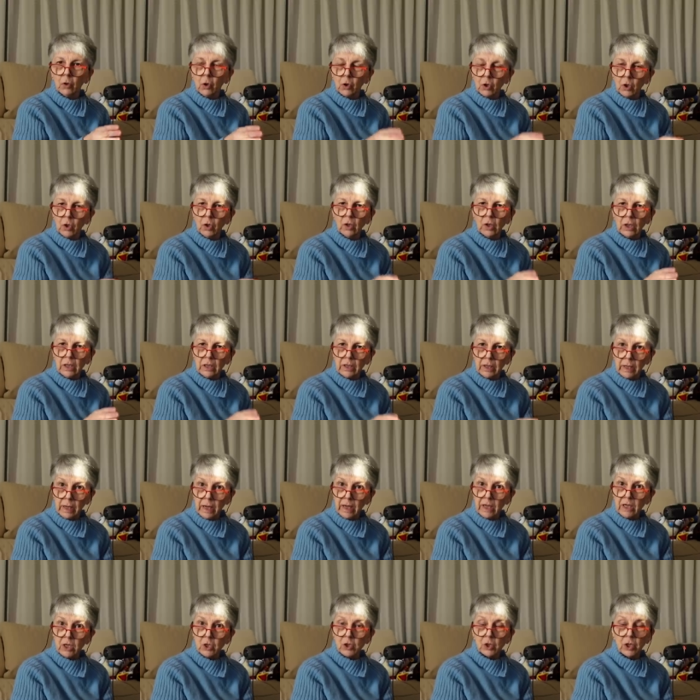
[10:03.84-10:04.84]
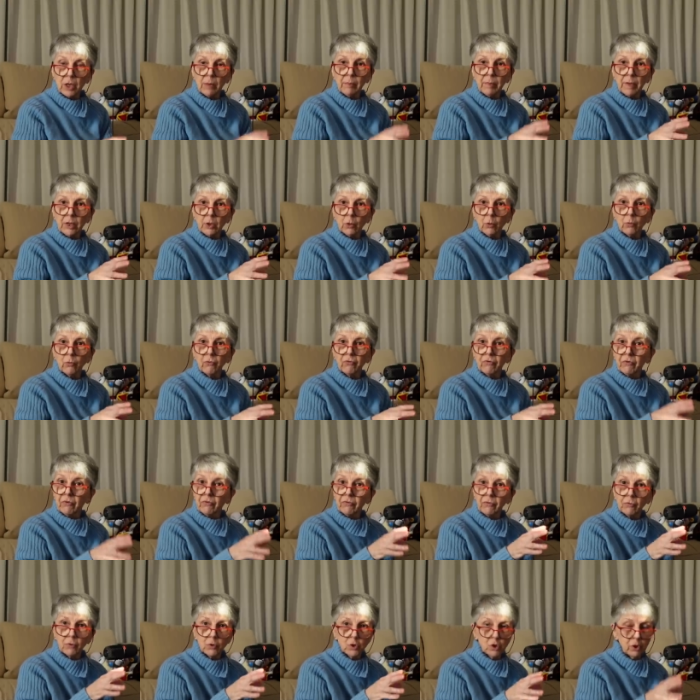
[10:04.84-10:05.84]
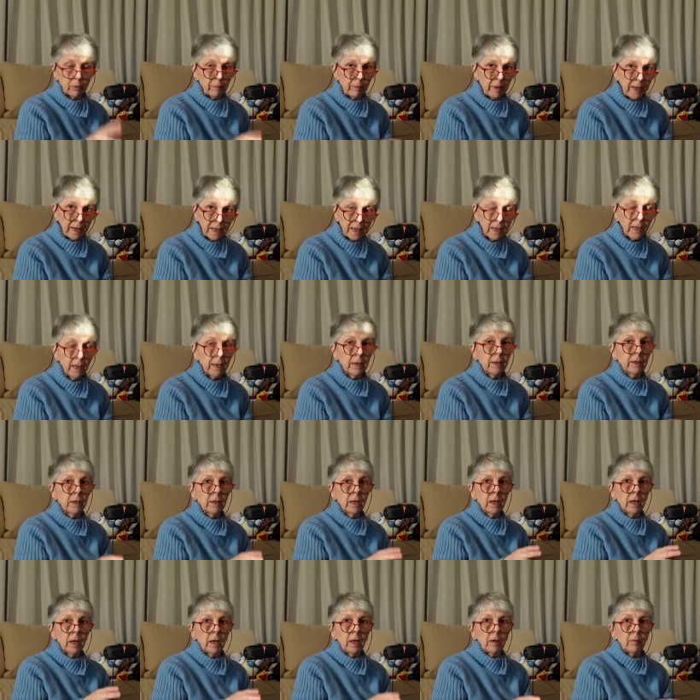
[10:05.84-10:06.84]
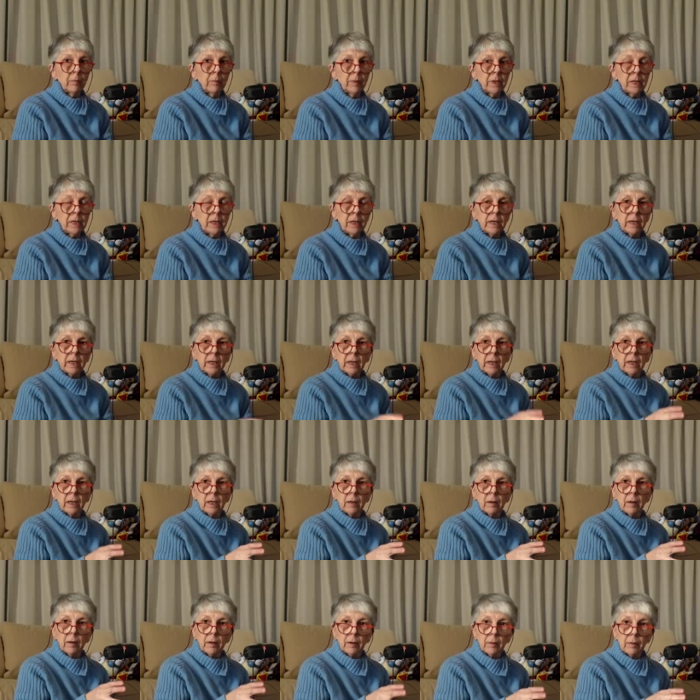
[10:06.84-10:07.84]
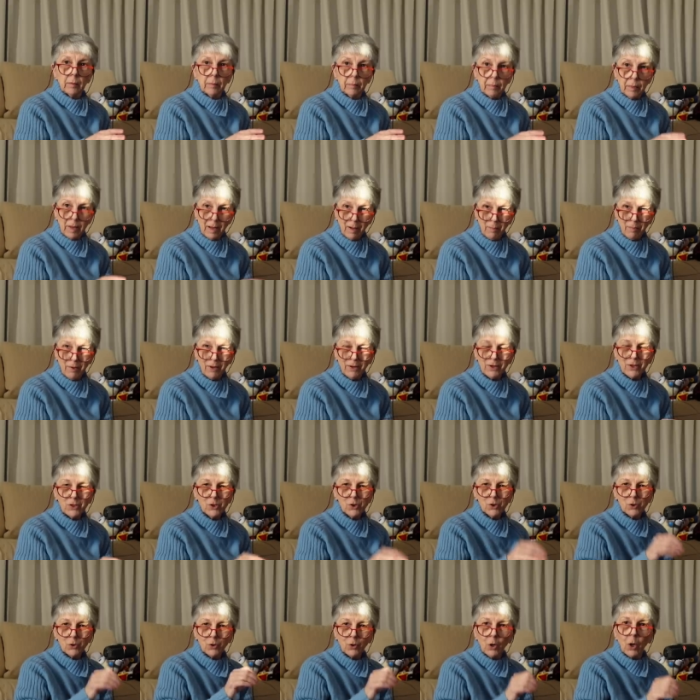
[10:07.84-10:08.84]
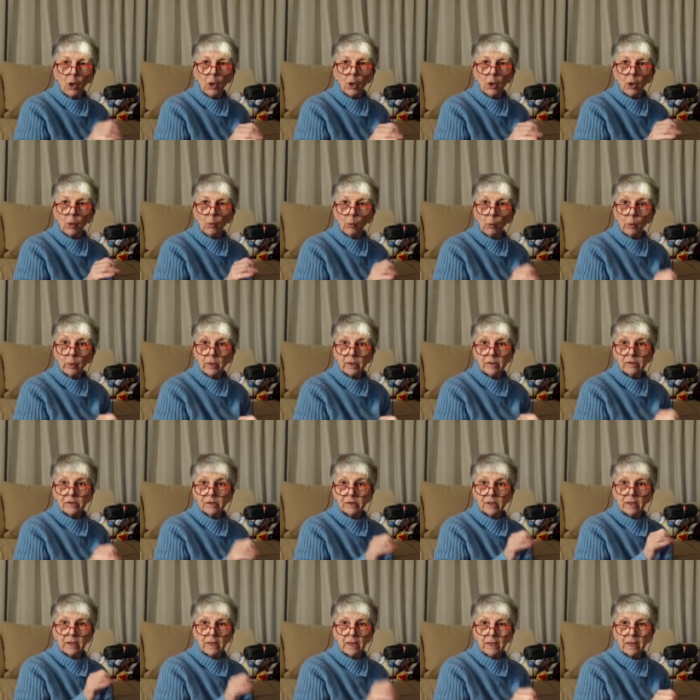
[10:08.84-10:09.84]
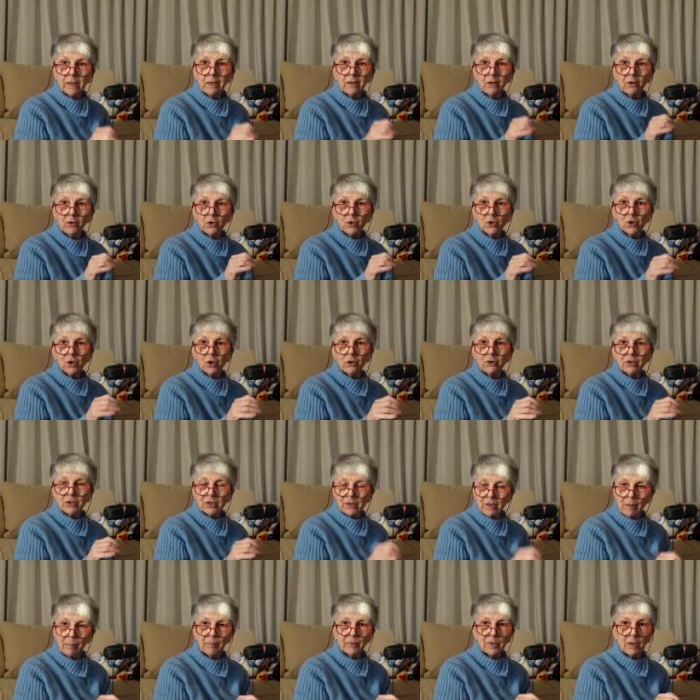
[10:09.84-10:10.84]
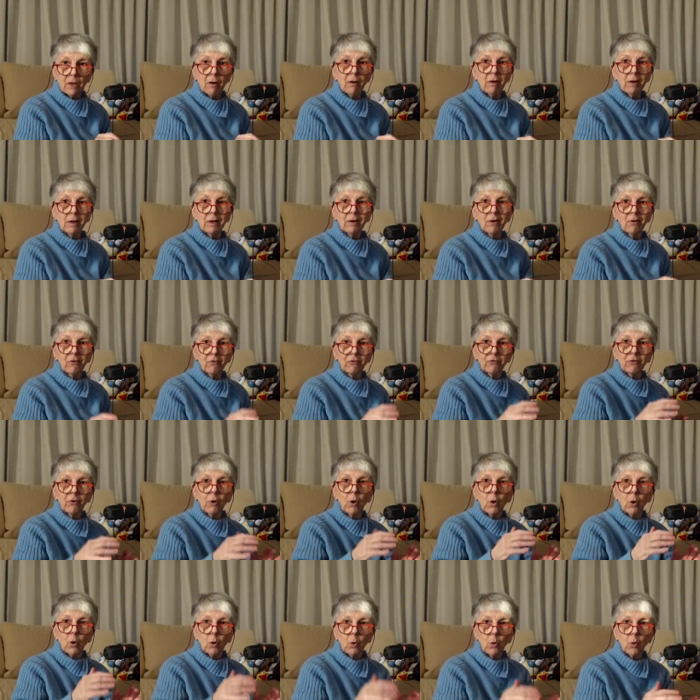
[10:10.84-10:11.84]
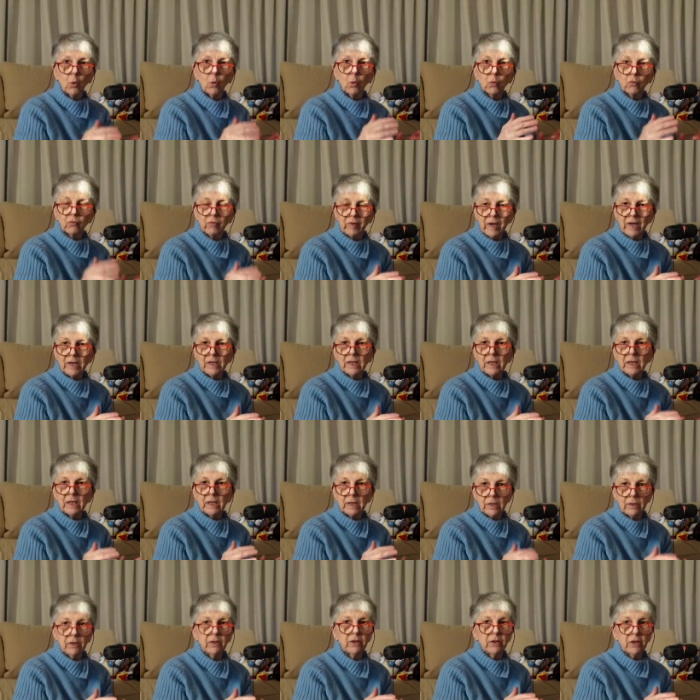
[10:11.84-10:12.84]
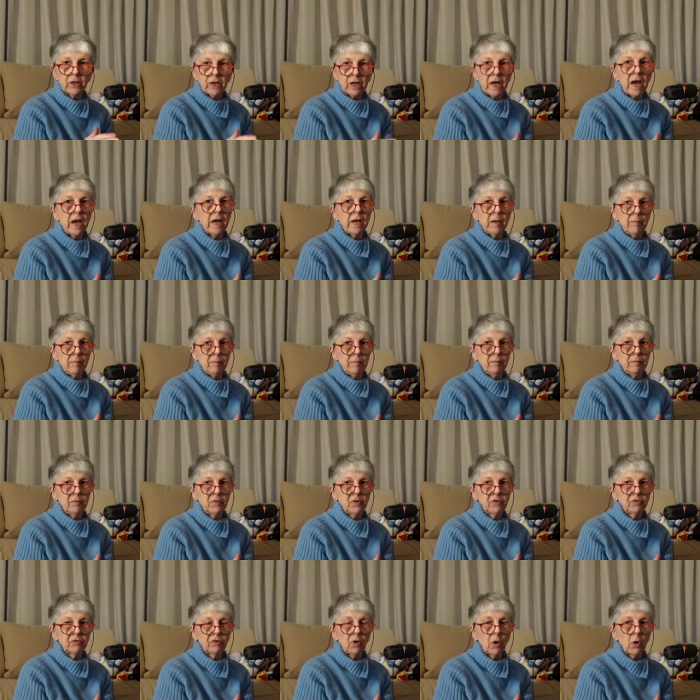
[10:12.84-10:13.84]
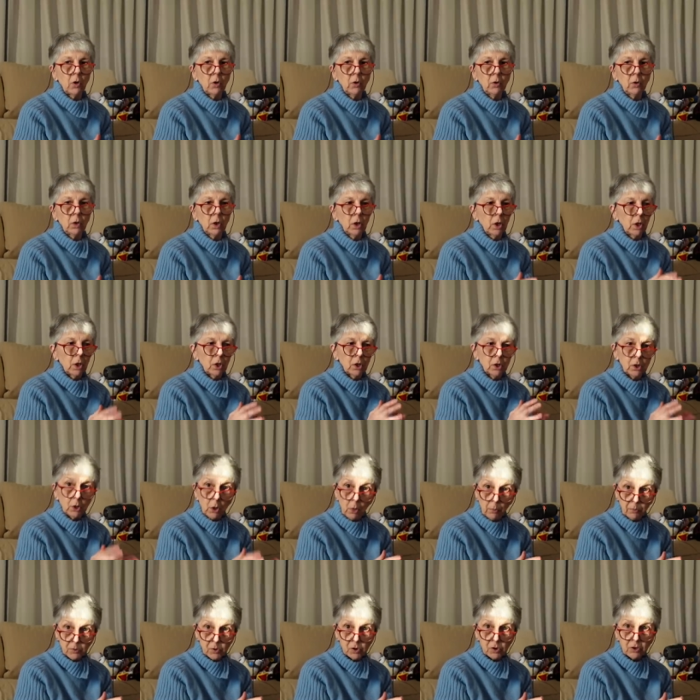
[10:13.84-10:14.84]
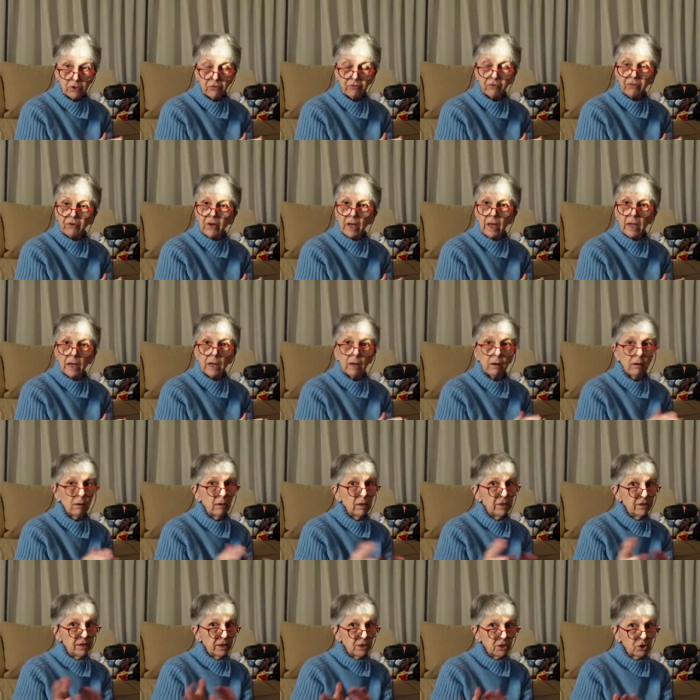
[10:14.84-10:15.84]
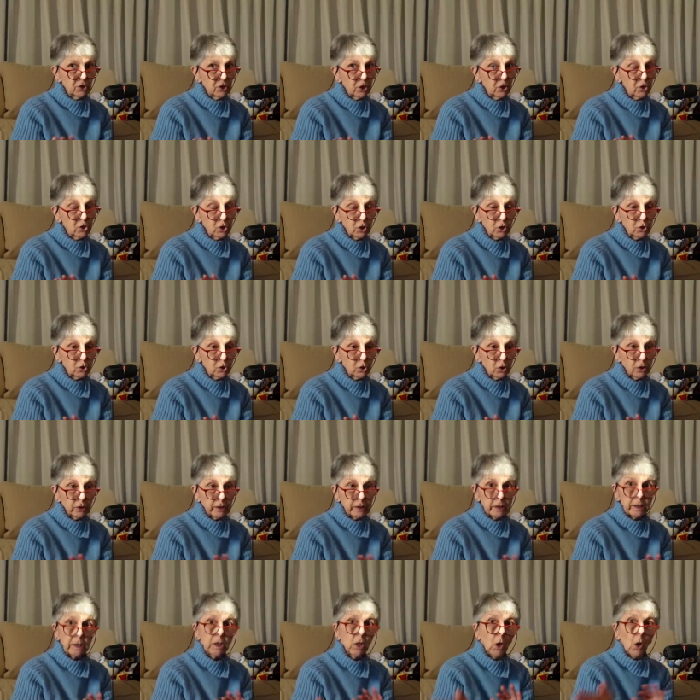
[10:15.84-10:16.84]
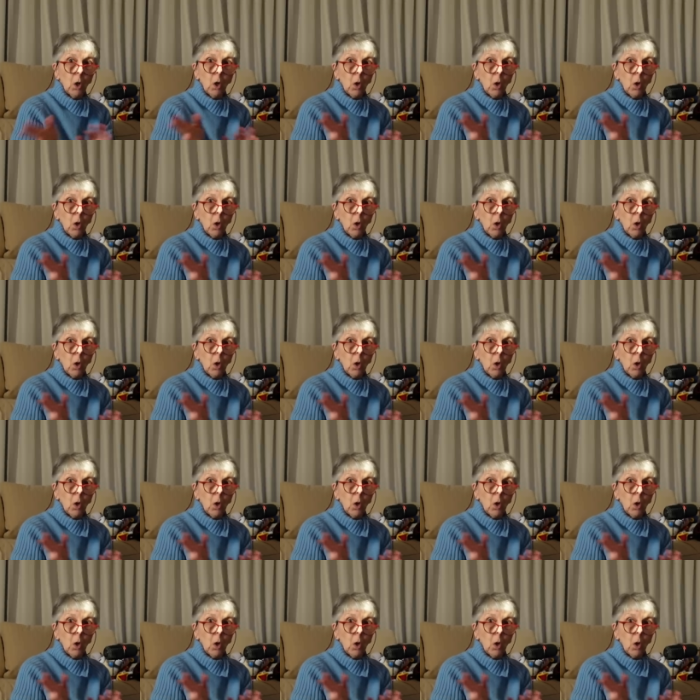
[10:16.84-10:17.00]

not only in Asia but also for Japan, being published with English subtitles already in the game. So the option is there either digitally